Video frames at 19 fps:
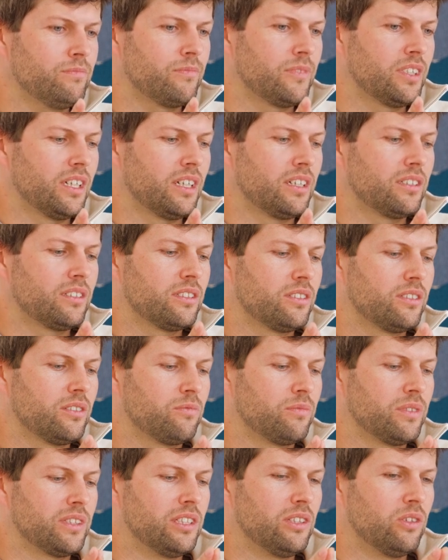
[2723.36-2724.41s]
yeah,
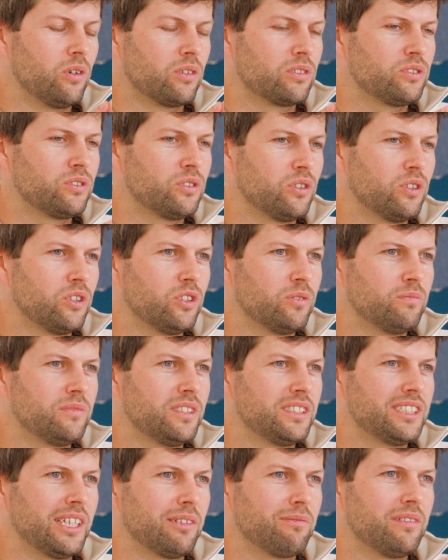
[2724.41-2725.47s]
really long term
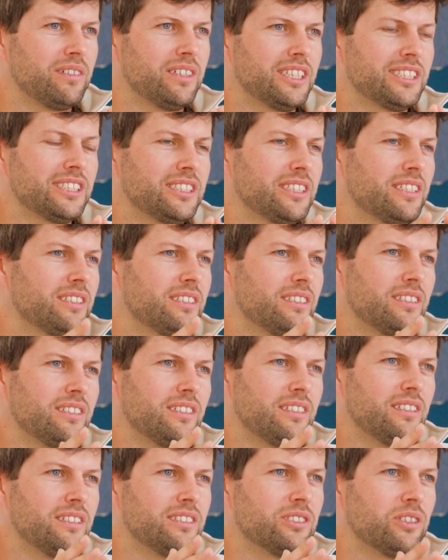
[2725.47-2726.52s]
decentralized,
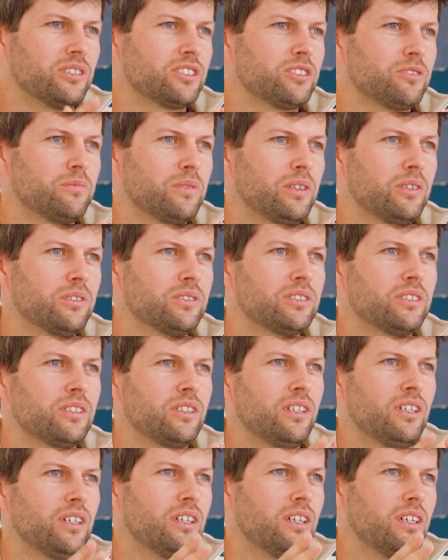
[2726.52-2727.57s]
then it's also about
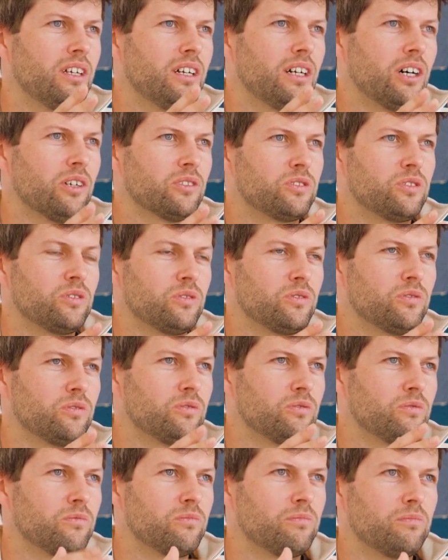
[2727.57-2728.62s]
how do
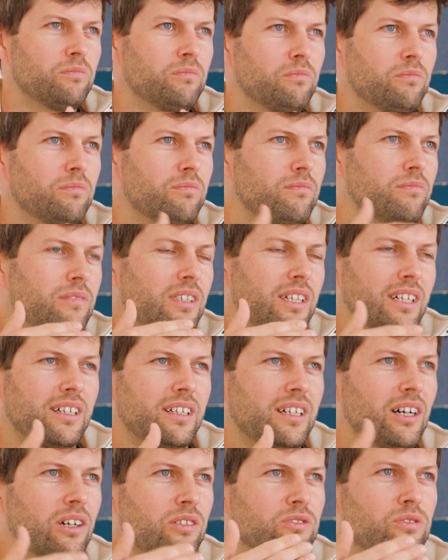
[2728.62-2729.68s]
you
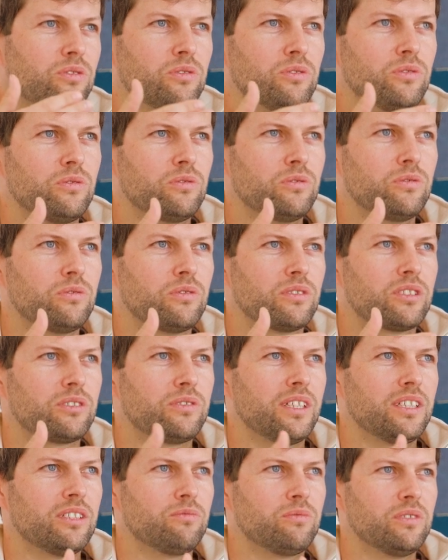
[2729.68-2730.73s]
how do you
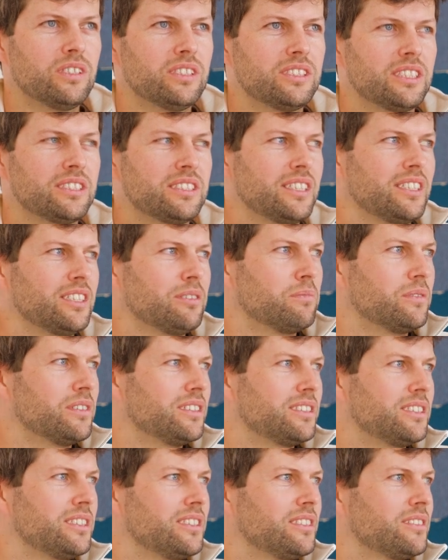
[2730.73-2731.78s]
create real
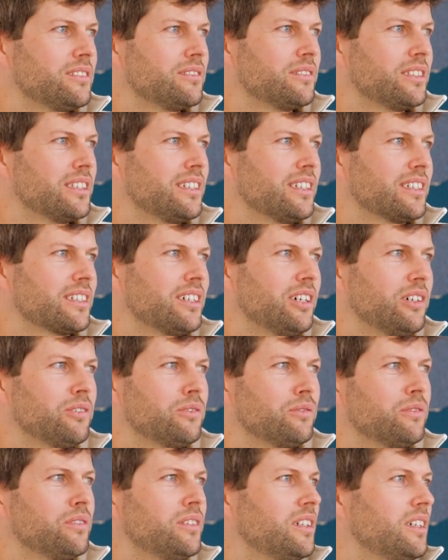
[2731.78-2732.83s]
sustainability, right? Like
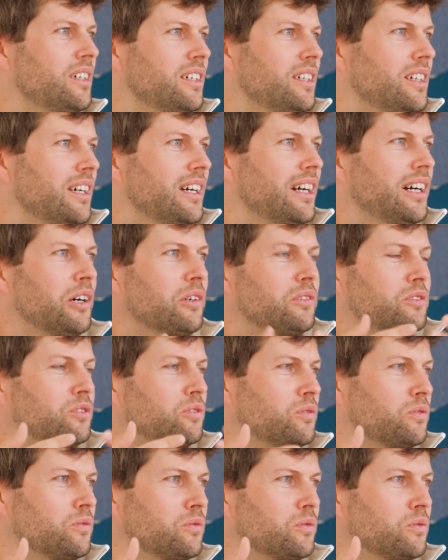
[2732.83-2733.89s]
how how do
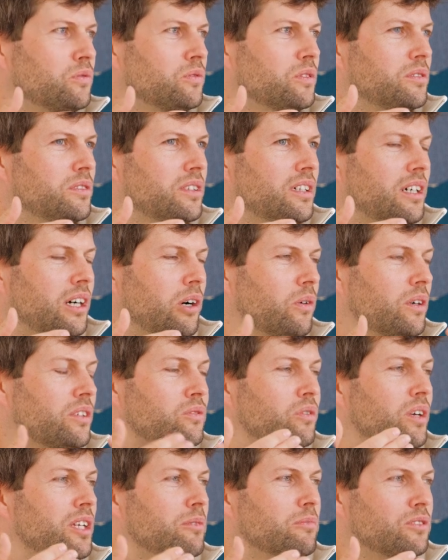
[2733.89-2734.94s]
you how are
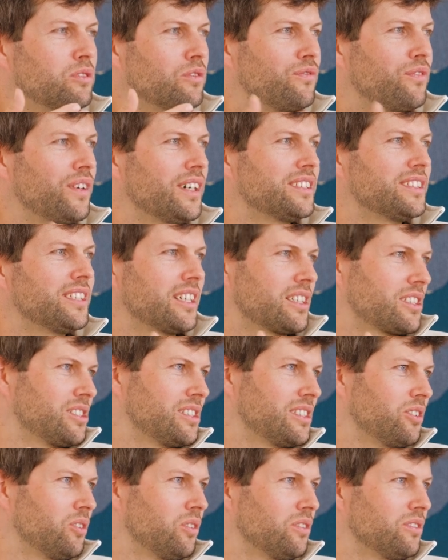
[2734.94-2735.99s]
you able to fund
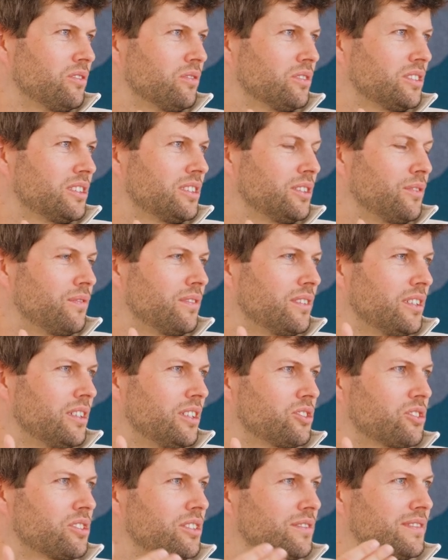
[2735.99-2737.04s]
actually all those different
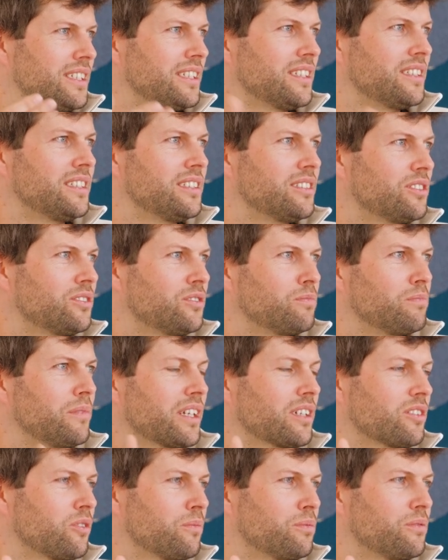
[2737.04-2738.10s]
initiatives that are needed to
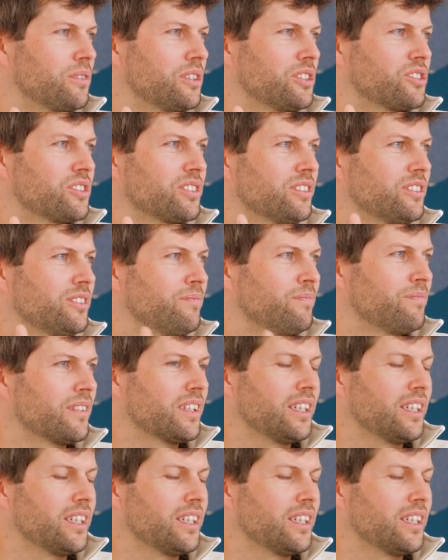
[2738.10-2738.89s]
make it operational?